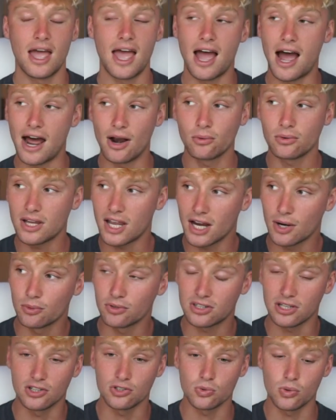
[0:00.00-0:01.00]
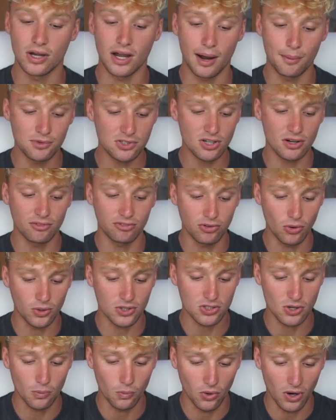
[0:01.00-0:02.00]
I don't care what they're doing. I'm just going to focus
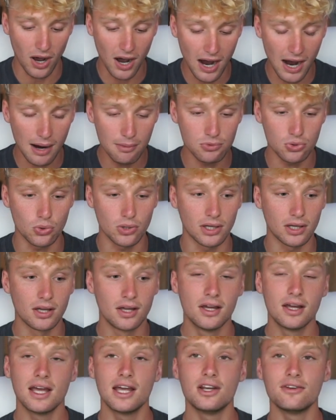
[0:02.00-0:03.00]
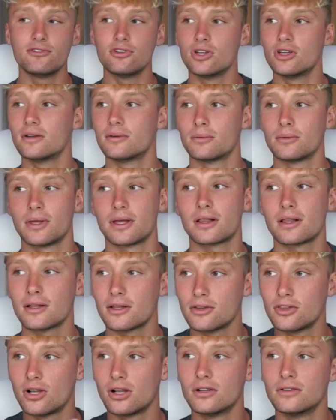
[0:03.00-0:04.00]
on what I'm doing. And if you, like,
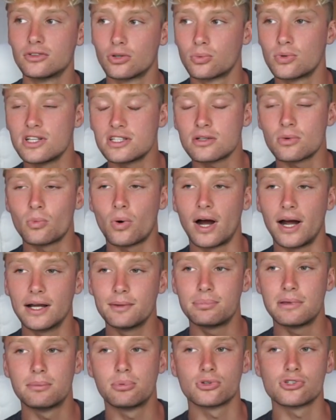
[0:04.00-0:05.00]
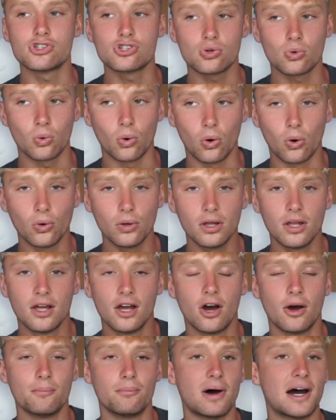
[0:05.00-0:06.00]
the reason why people scroll
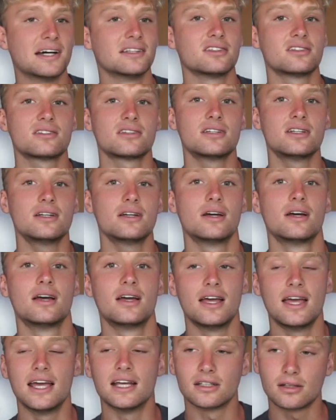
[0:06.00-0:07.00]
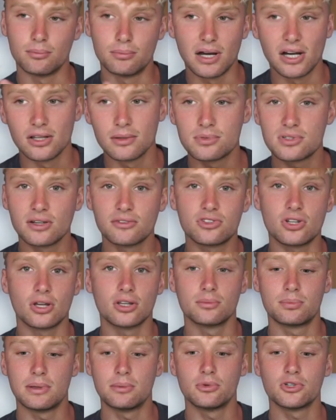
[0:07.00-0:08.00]
mindlessly and compare themselves to other
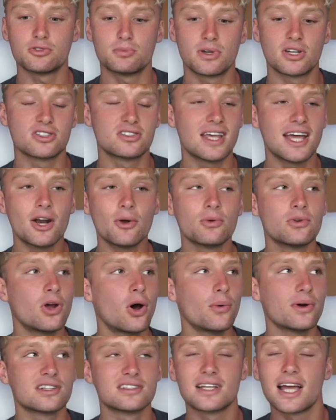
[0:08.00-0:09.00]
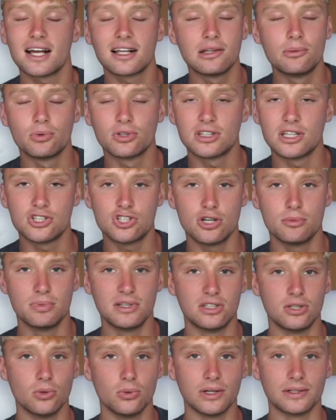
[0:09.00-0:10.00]
people is because they don't know exactly what they should be
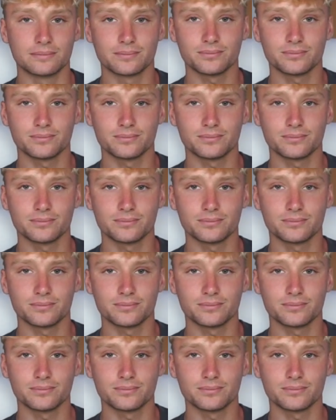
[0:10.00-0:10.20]
doing,